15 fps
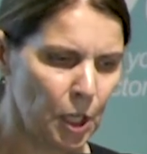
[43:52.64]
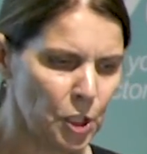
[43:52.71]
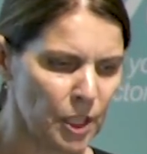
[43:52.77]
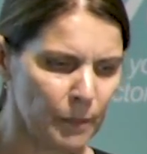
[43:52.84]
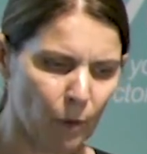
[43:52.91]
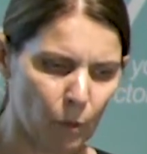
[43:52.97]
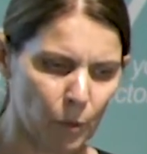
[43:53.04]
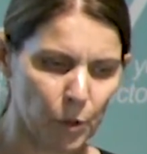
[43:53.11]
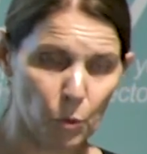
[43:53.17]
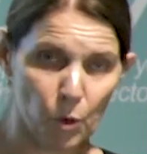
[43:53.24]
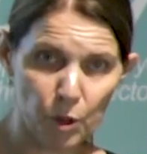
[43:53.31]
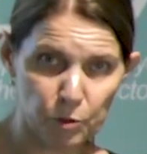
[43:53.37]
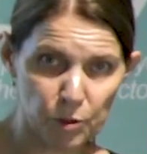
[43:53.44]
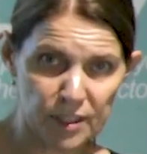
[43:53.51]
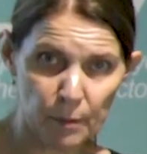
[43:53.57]
She might want to
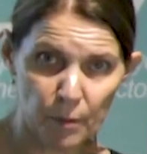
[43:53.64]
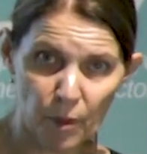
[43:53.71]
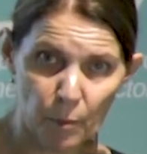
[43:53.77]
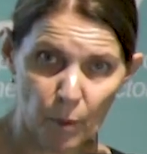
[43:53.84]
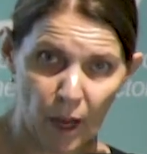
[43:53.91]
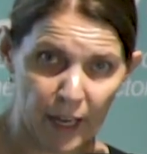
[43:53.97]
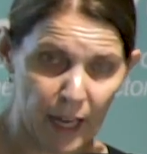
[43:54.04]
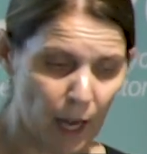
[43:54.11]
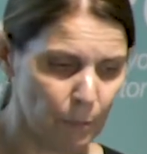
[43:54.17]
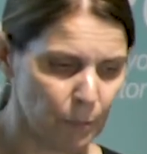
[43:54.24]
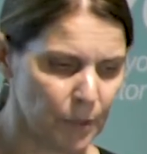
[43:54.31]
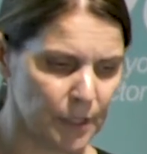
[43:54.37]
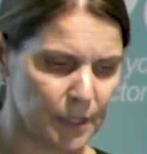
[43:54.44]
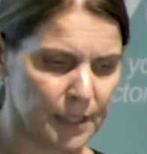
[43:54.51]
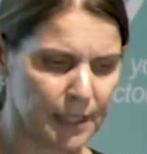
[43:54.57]
work through some of the My
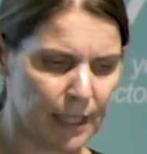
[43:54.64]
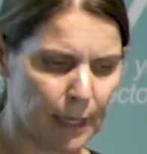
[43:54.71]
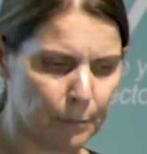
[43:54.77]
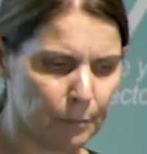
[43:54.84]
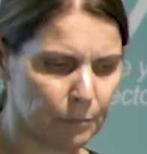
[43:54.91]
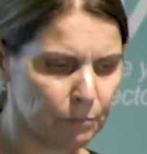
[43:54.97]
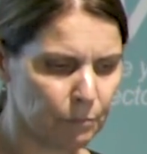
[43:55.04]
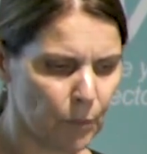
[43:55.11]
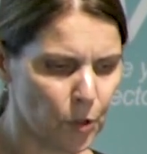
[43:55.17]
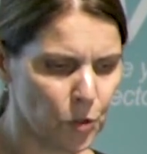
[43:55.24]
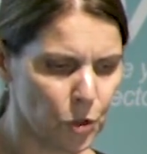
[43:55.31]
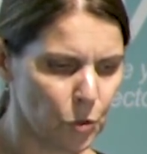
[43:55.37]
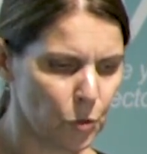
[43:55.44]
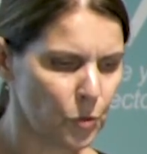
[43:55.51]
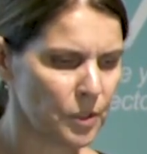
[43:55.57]
Compass
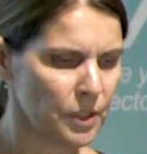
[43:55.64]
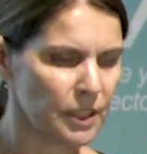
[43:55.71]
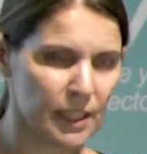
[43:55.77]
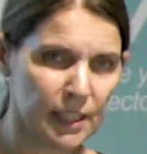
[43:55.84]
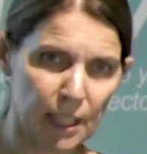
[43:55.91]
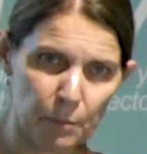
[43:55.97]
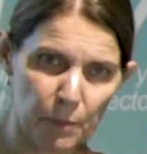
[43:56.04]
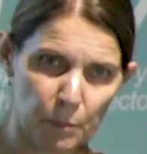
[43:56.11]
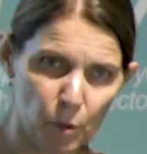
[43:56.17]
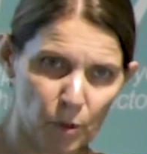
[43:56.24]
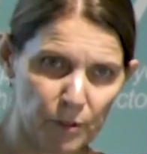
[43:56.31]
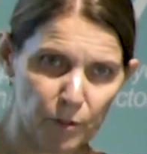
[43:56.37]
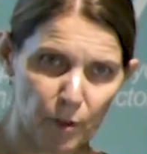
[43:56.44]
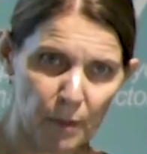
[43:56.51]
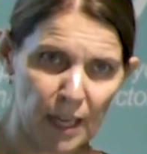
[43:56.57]
modules and just get a bit more
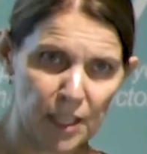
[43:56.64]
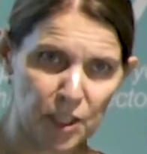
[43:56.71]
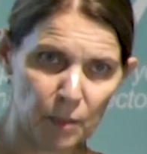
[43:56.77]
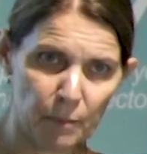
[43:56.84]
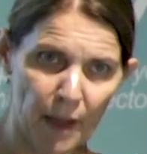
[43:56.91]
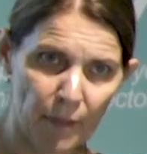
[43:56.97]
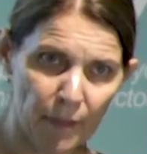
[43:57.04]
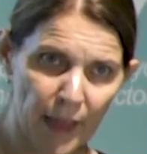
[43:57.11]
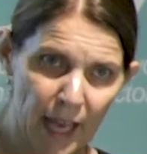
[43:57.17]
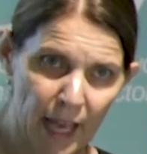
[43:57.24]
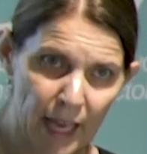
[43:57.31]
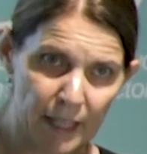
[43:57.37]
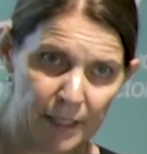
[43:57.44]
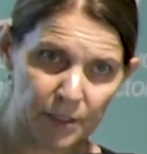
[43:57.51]
information about that.